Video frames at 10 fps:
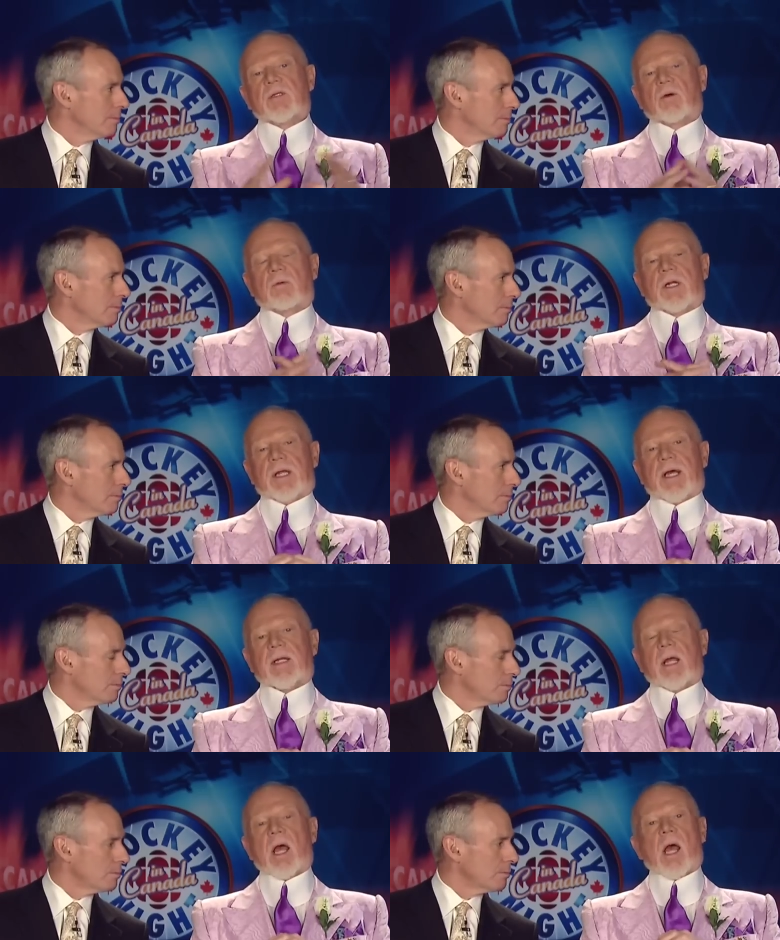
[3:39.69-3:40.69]
Speaker 1: don't run it
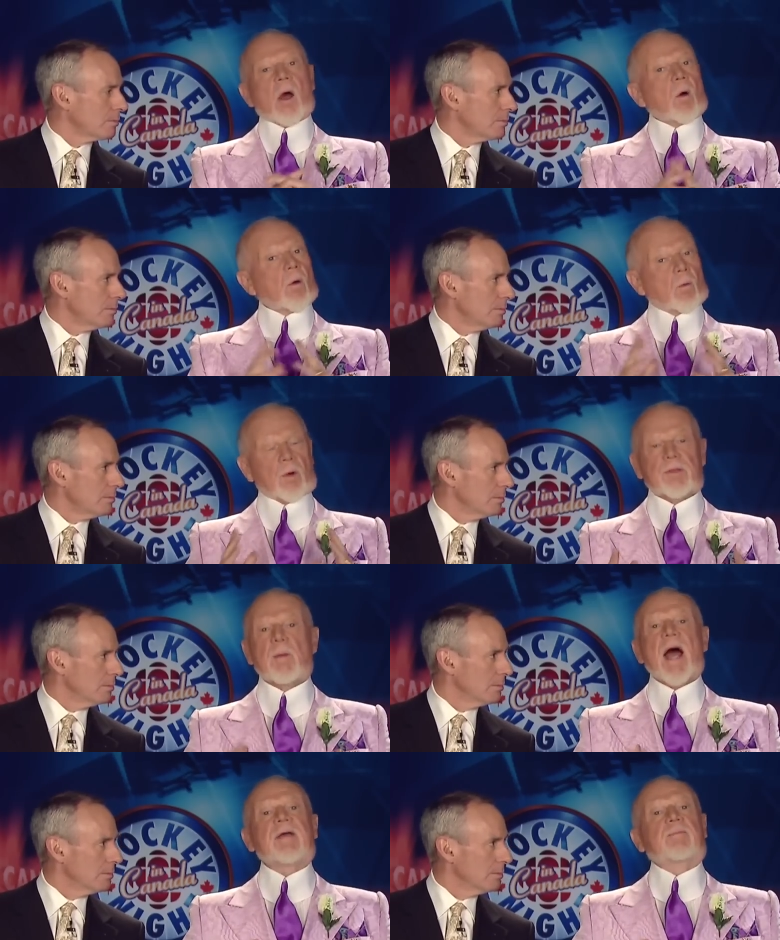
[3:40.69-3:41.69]
yet. With
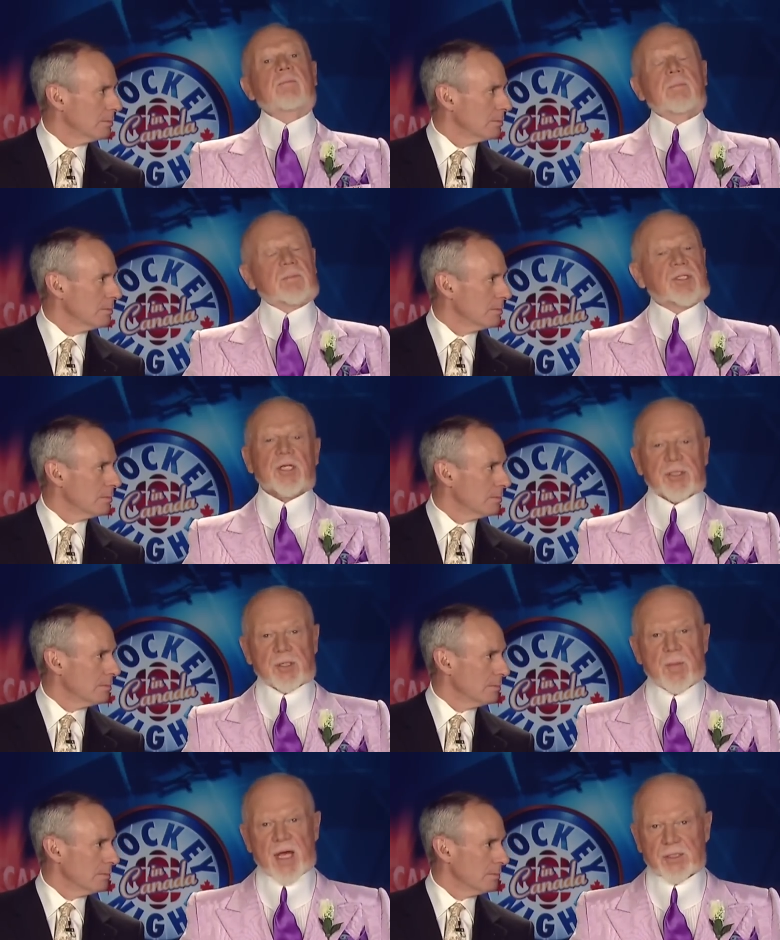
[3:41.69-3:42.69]
my
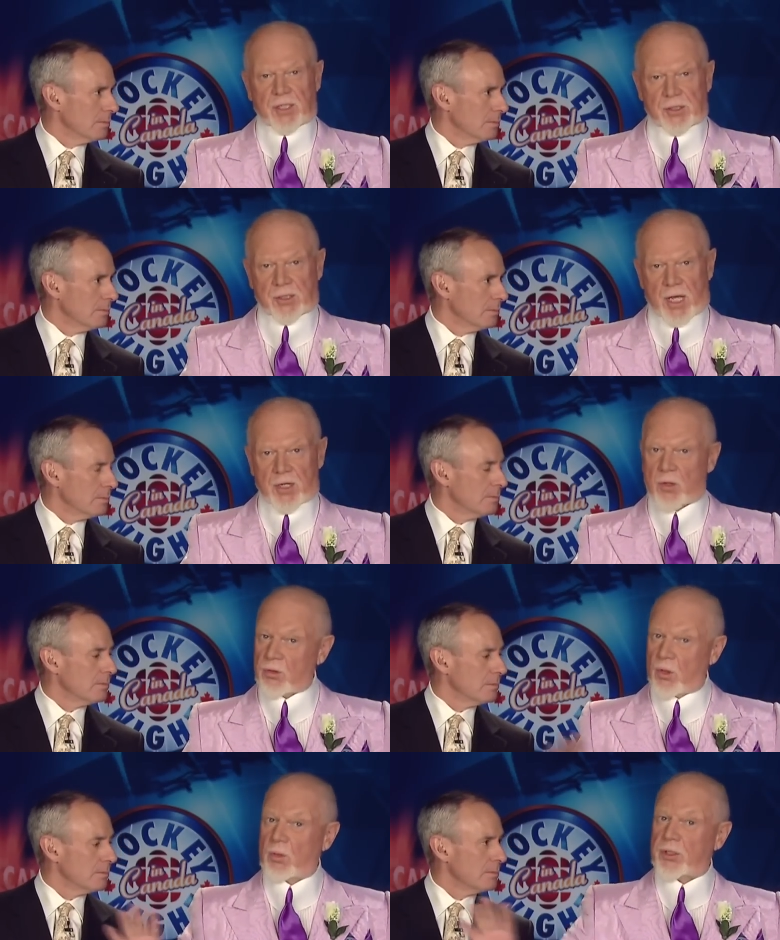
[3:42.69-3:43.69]
system, as they say, you
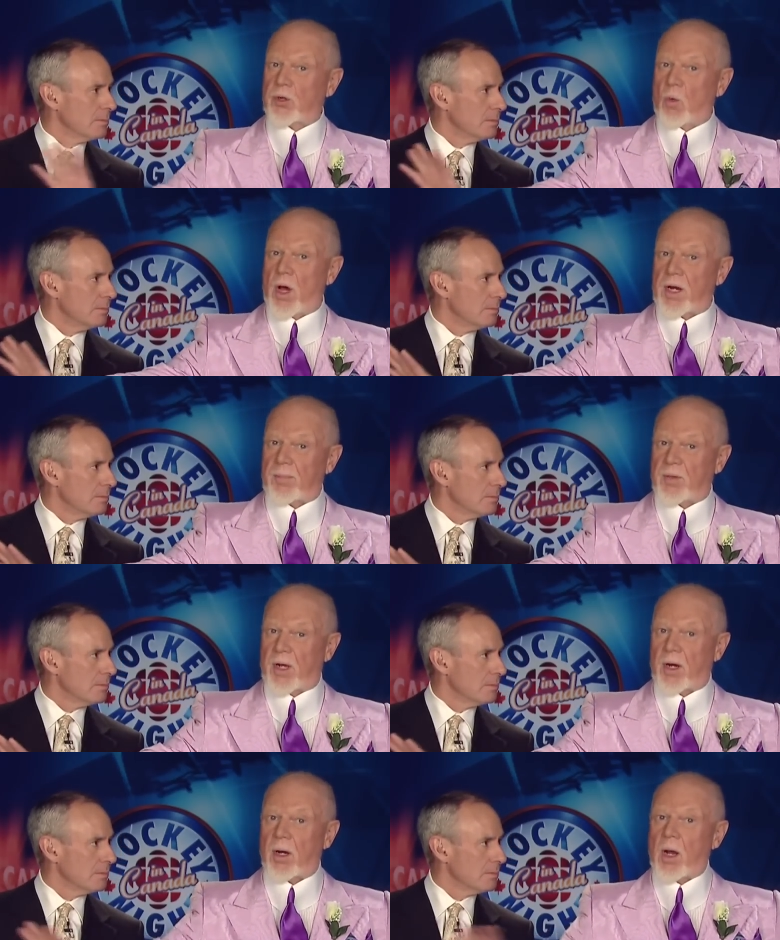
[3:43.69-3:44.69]
do what you want up
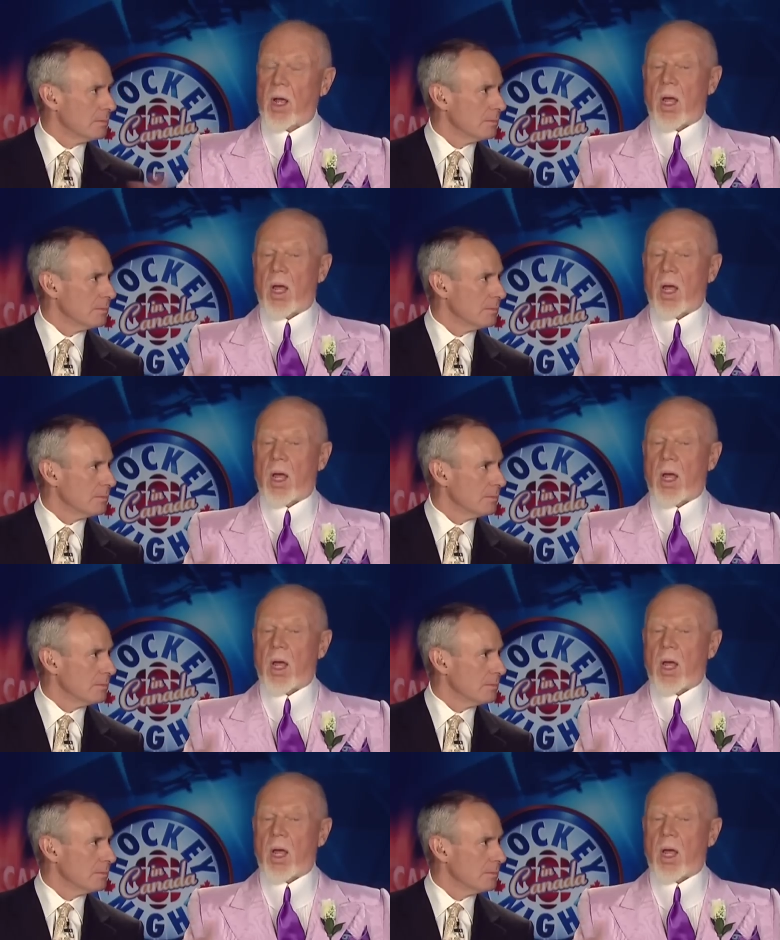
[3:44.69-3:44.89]
there.